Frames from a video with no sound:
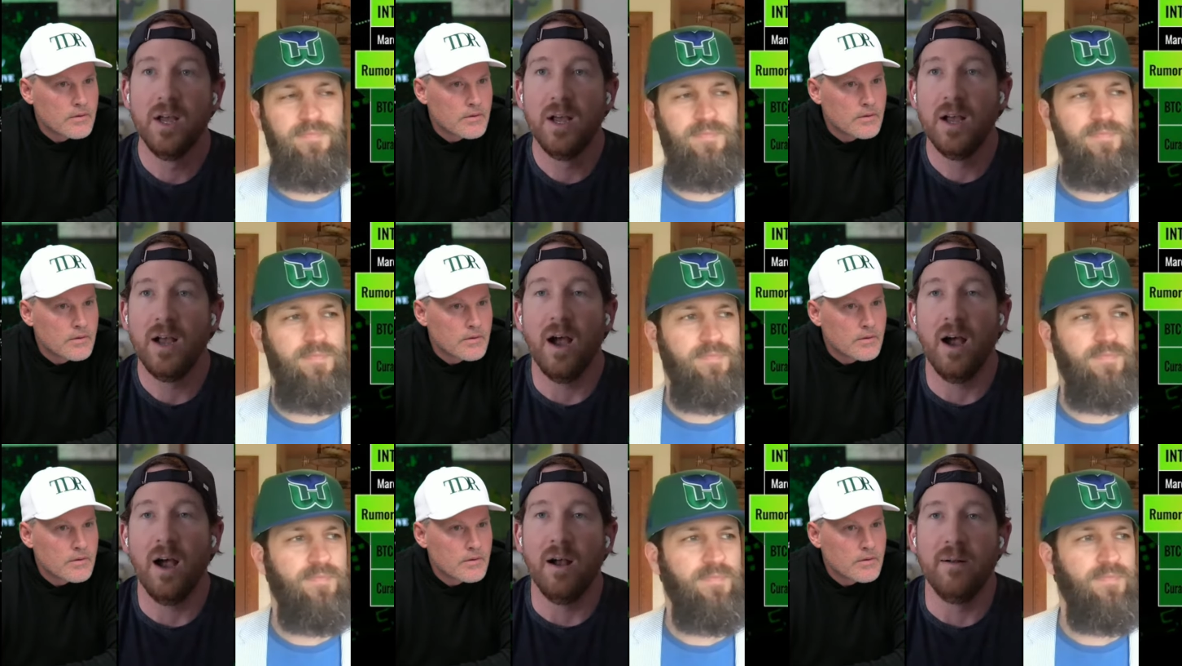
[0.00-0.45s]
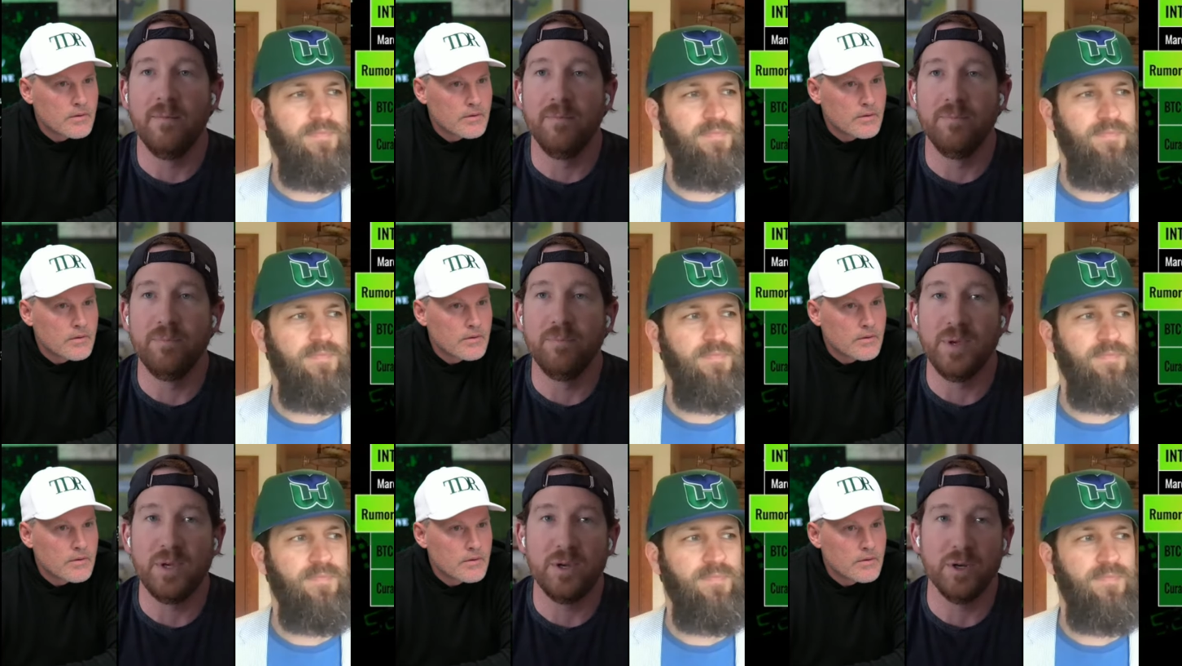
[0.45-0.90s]
Speaker 1: um,
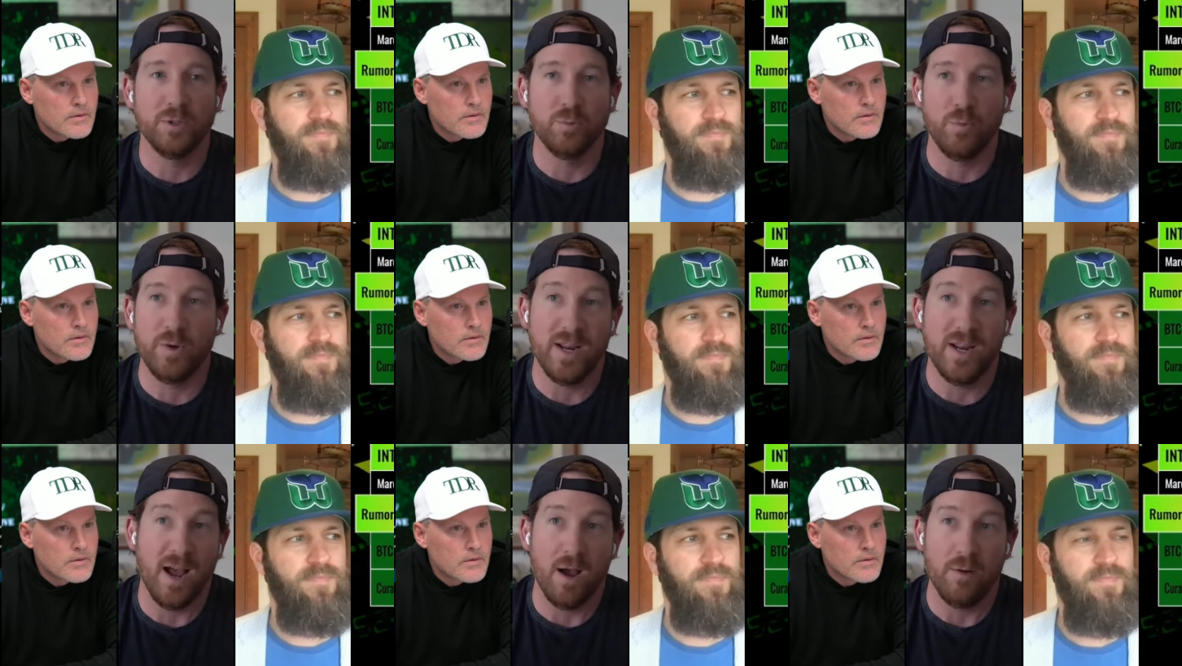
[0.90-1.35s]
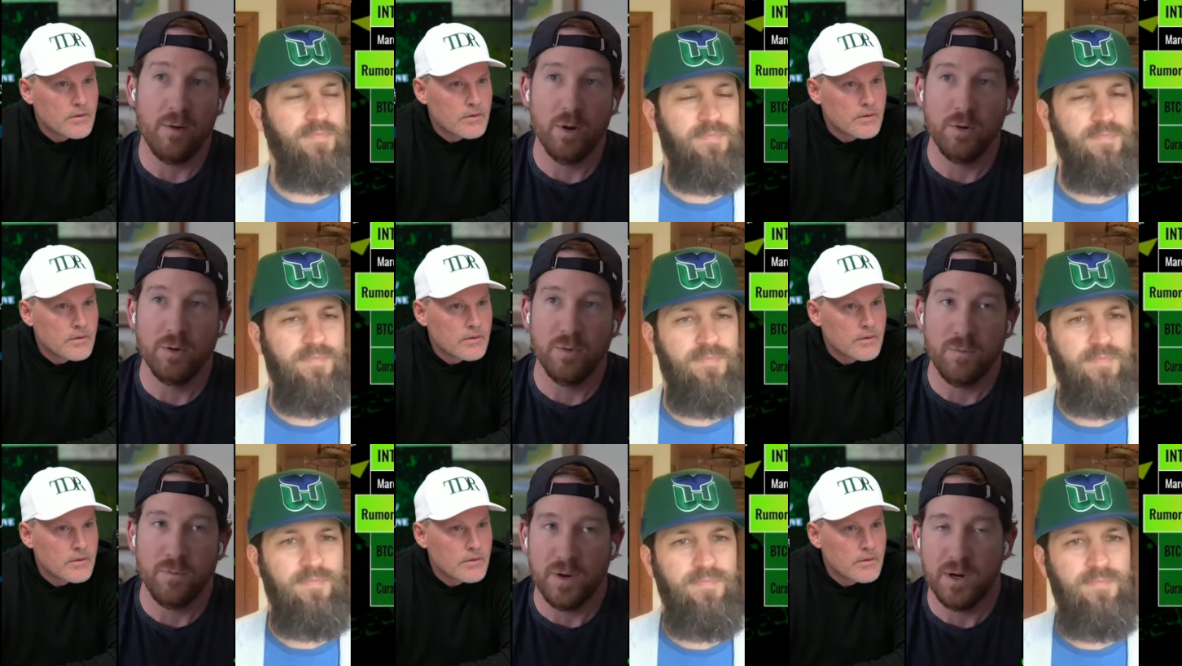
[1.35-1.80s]
because we now know
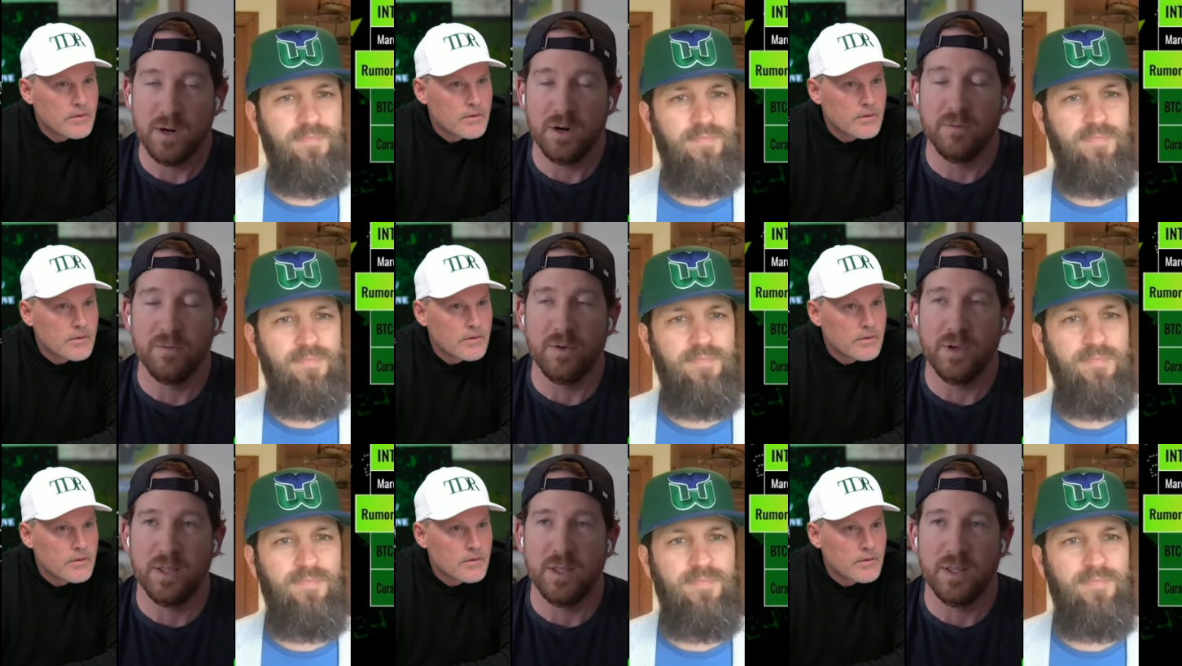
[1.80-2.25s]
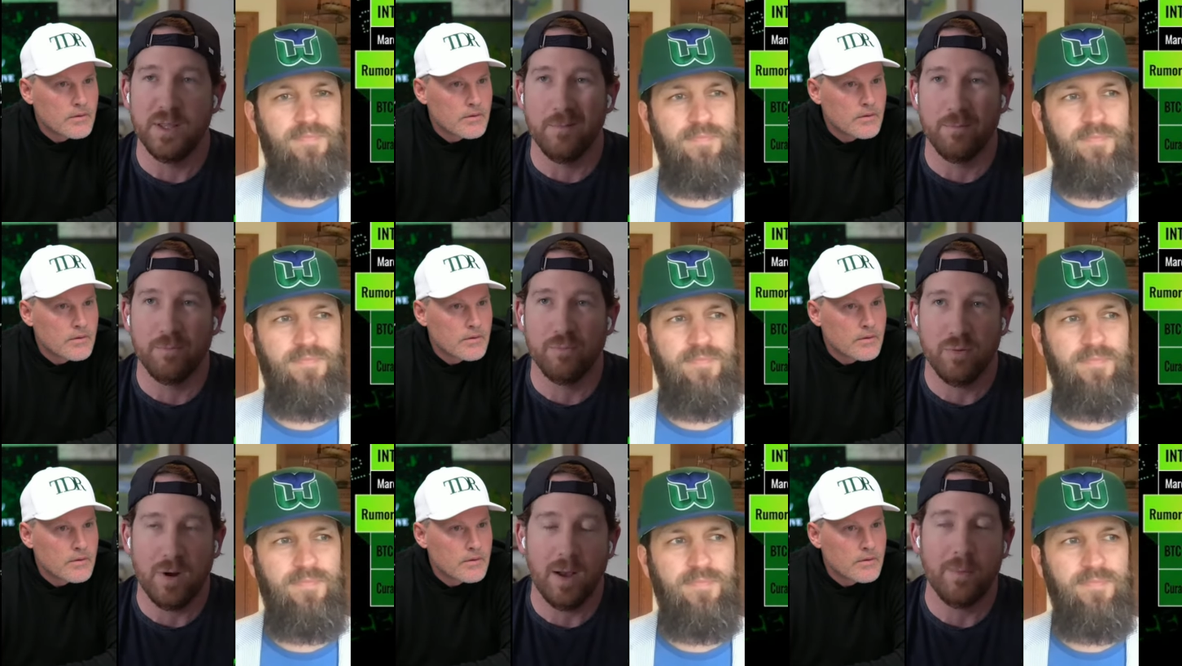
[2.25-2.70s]
definitively that
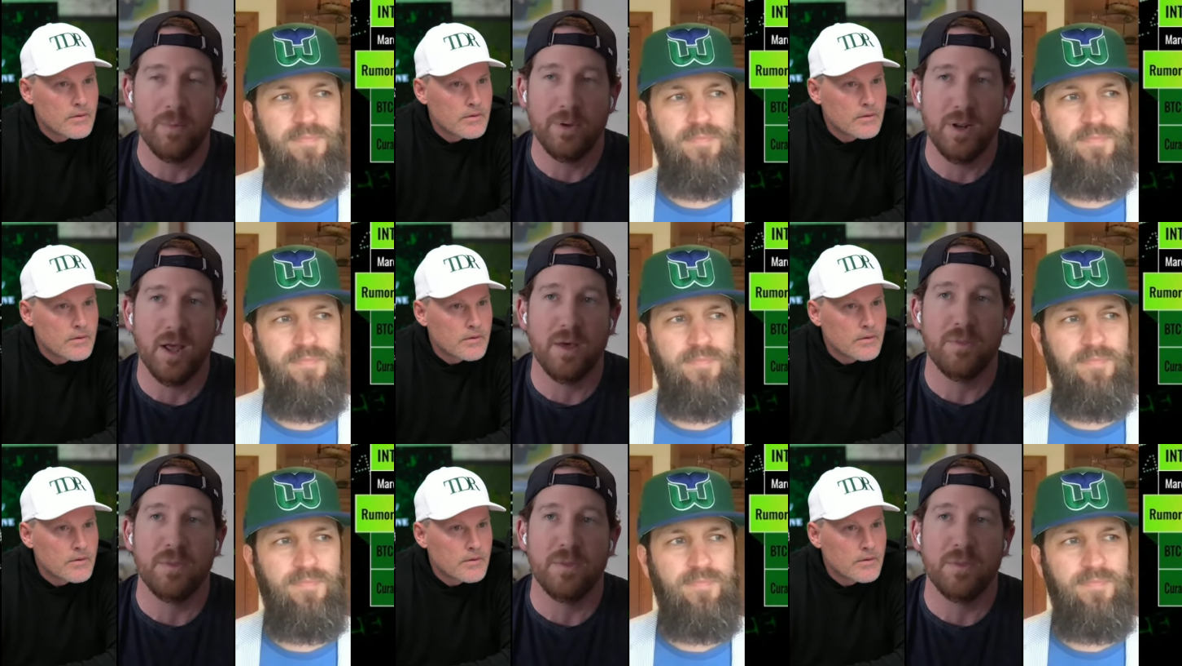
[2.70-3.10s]
probably nothing's